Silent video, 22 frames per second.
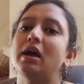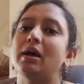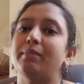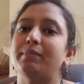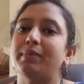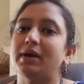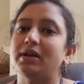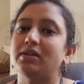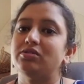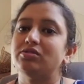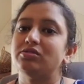
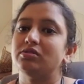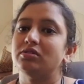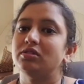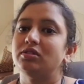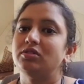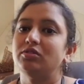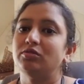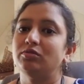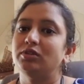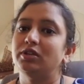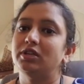aperture
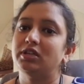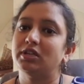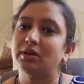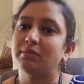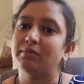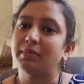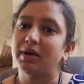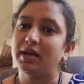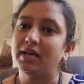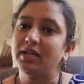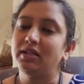to
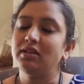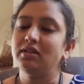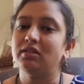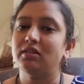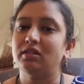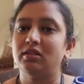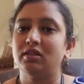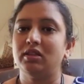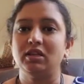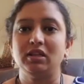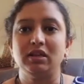
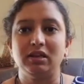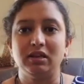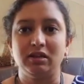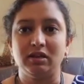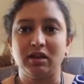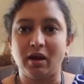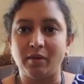determine the